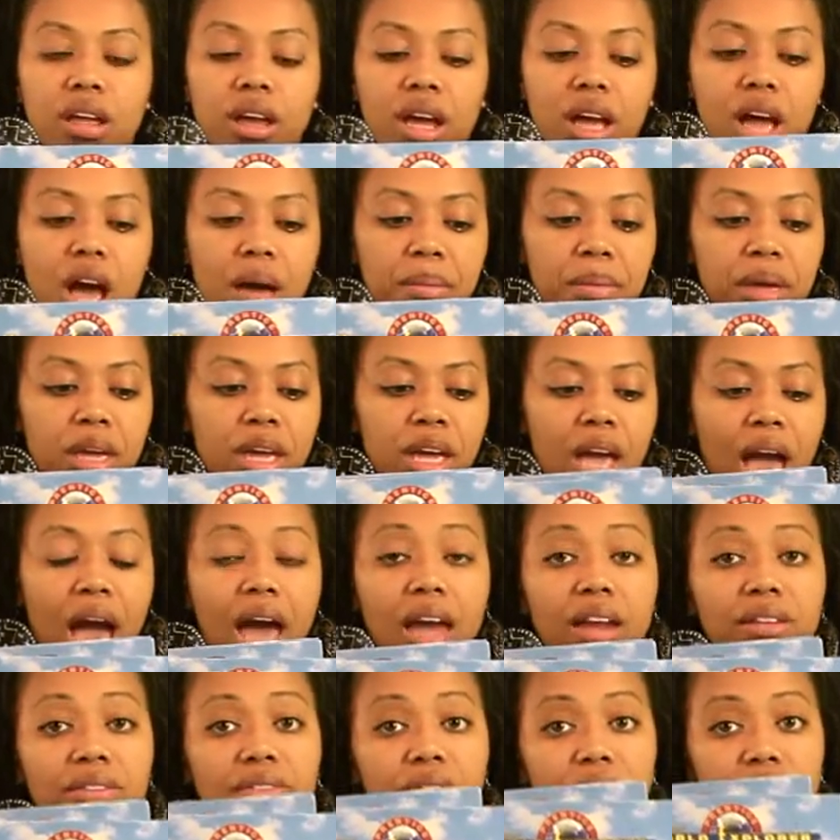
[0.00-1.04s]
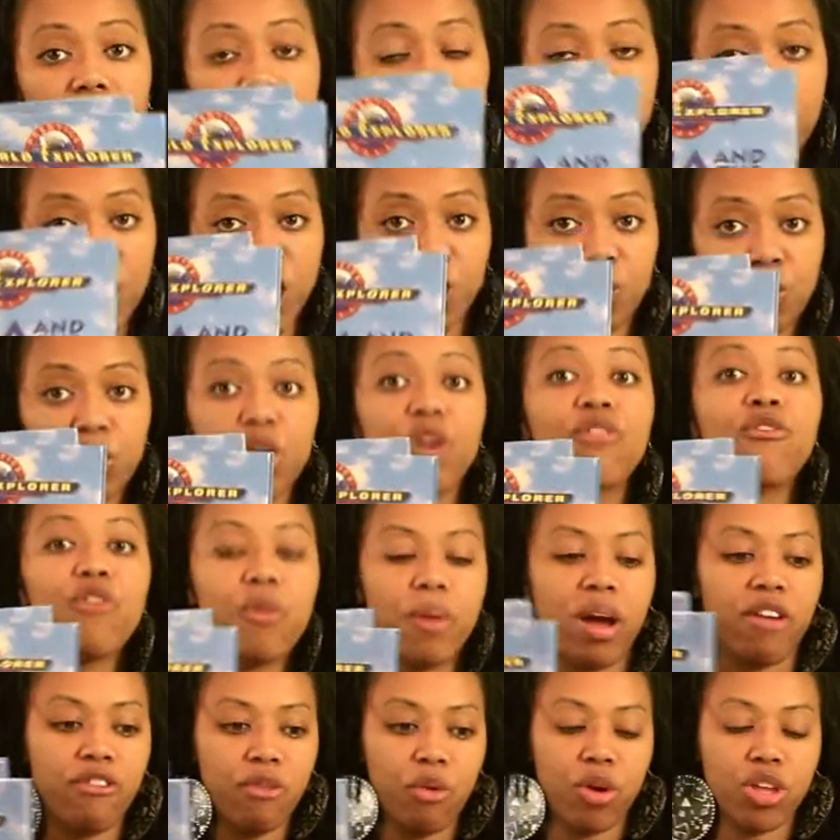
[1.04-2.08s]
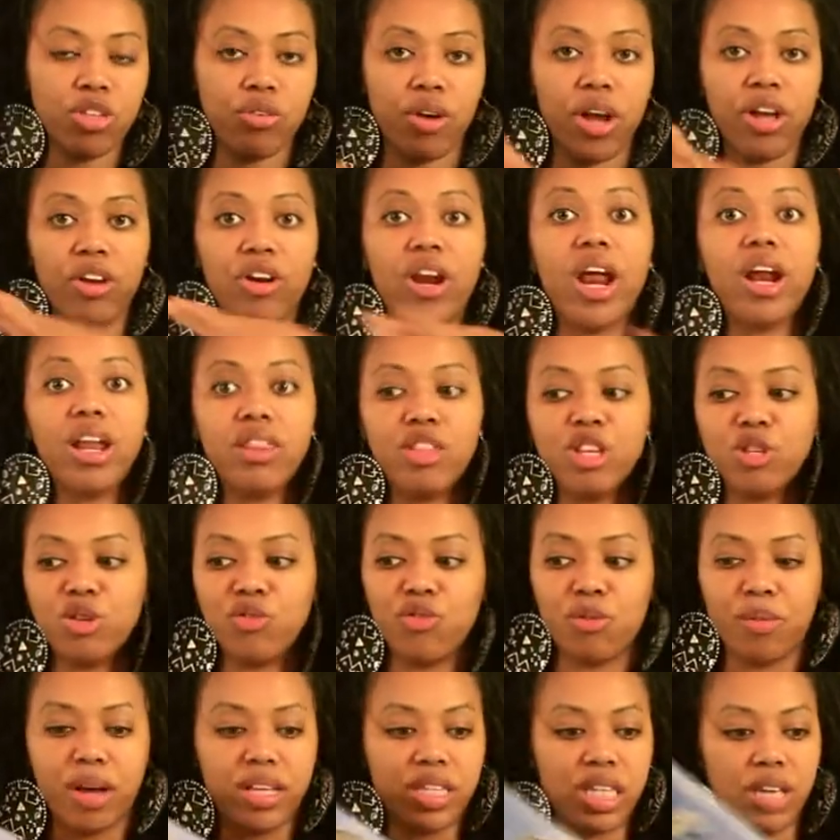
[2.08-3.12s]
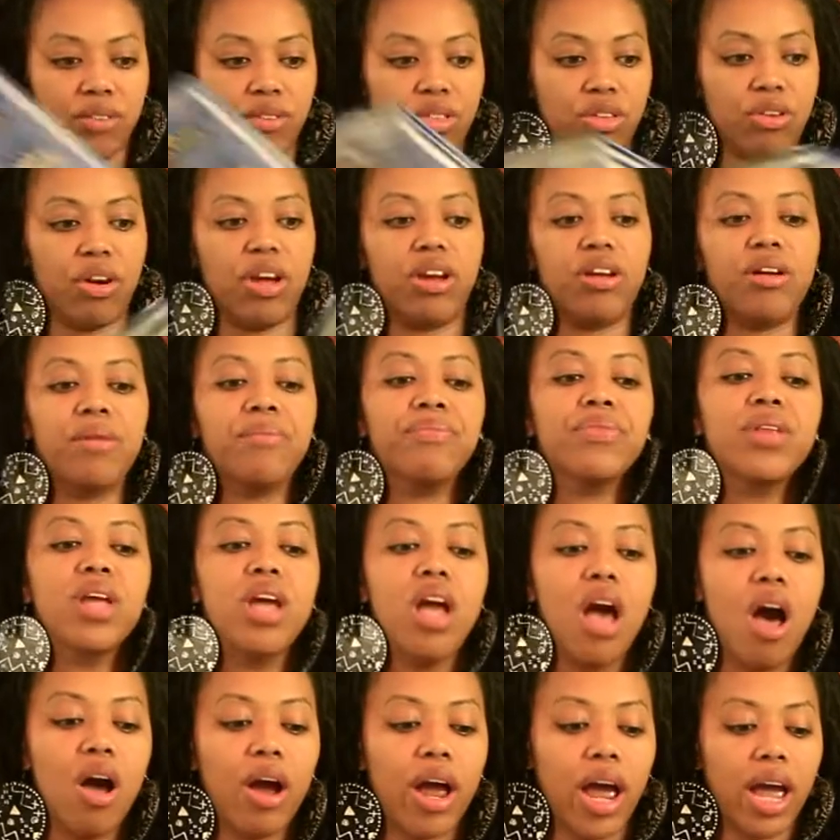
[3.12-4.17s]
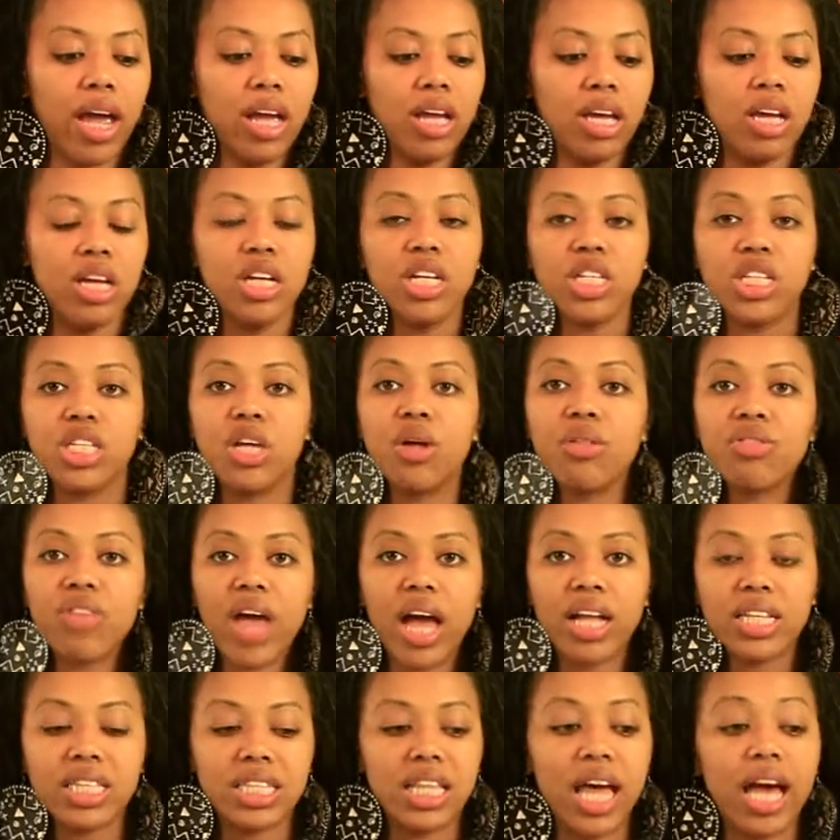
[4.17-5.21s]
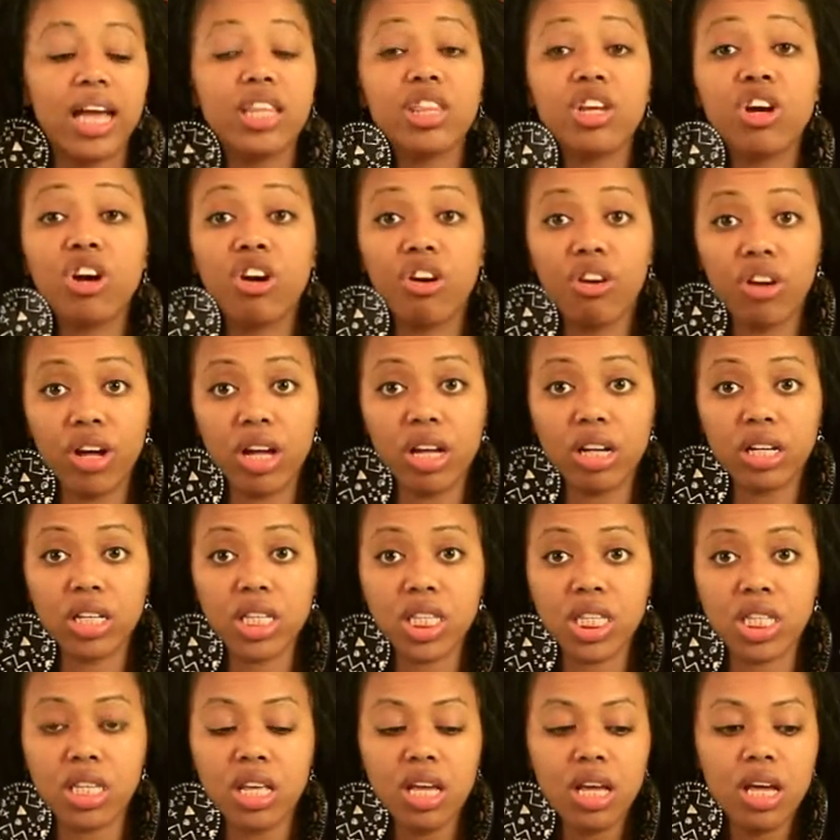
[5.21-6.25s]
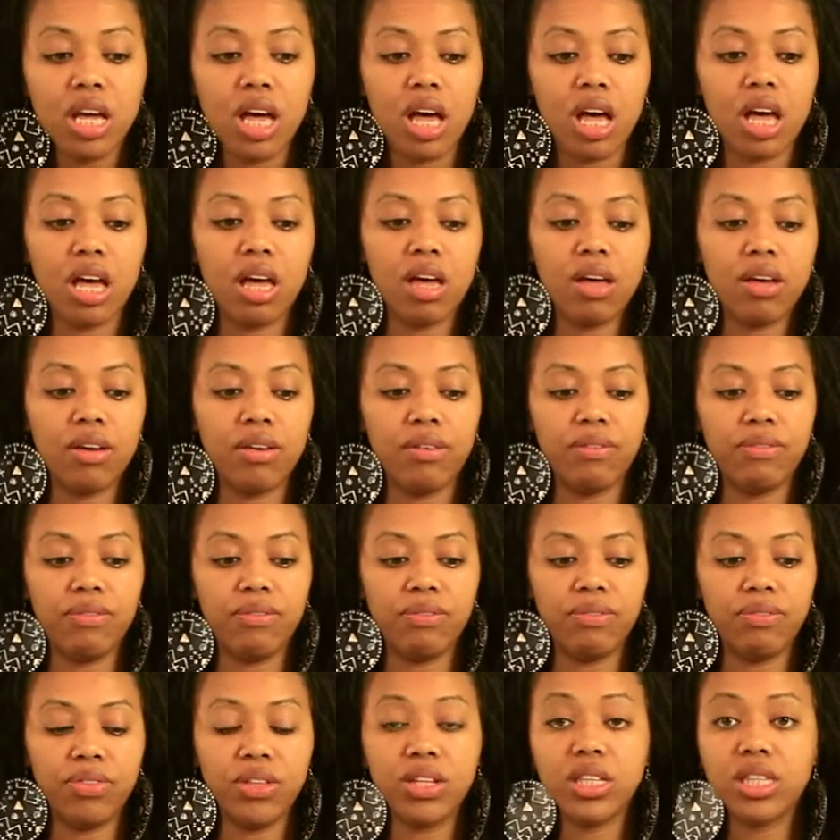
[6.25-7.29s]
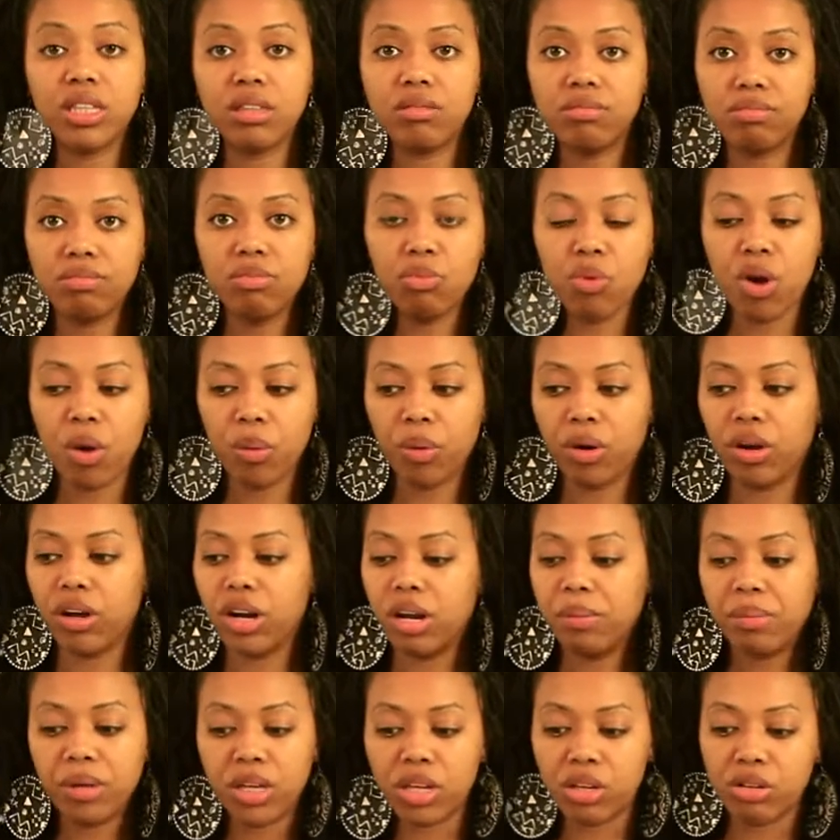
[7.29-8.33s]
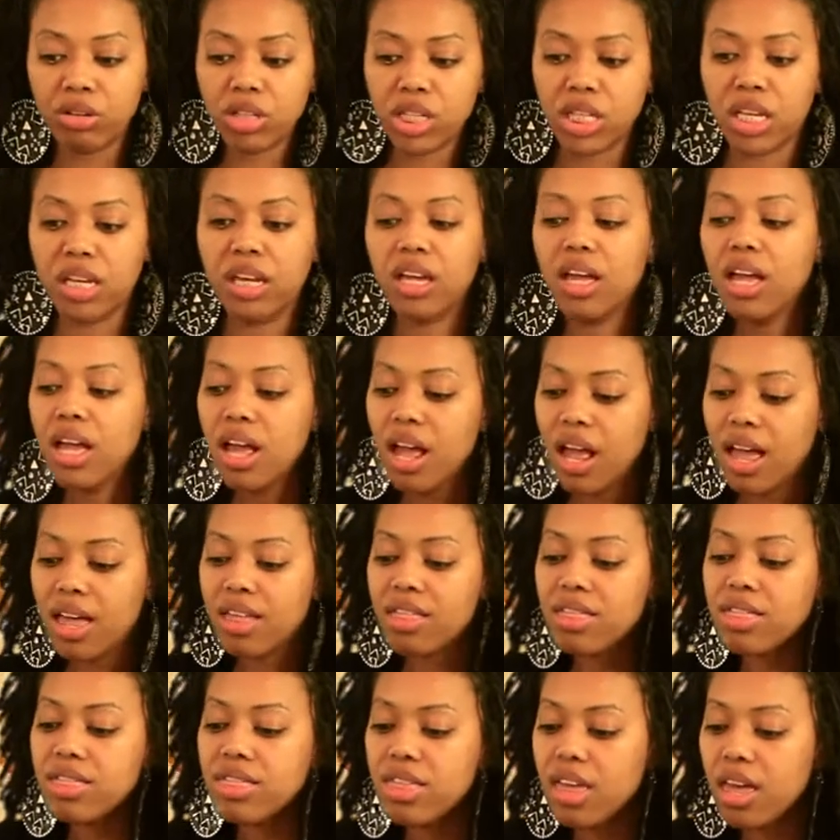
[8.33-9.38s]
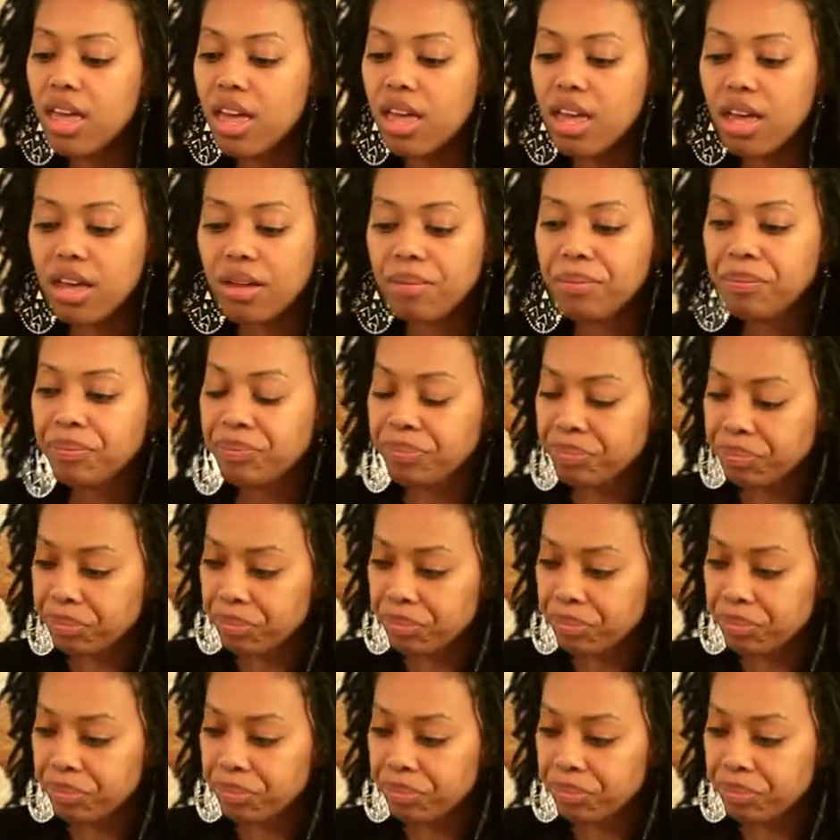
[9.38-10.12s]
coming out of this book for my fourth grader and out of this one for my seventh grader. Okay, so that's like the crux of the what we're going to be using. And then